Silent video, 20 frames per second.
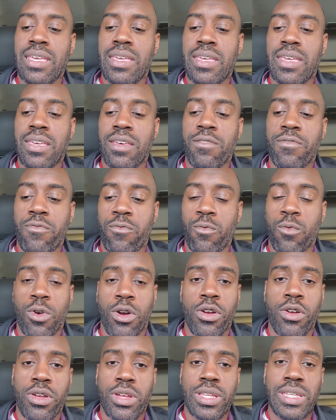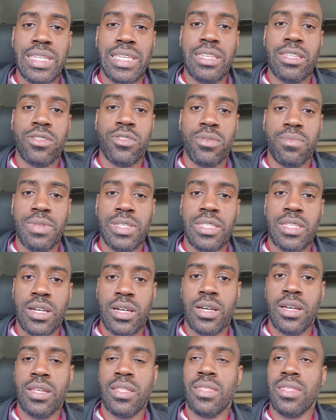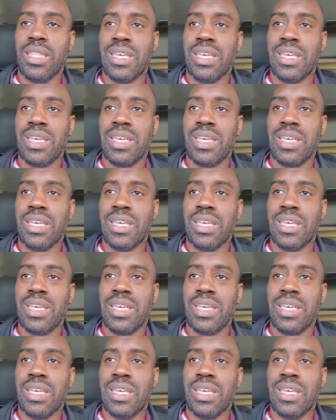if work needed to be done,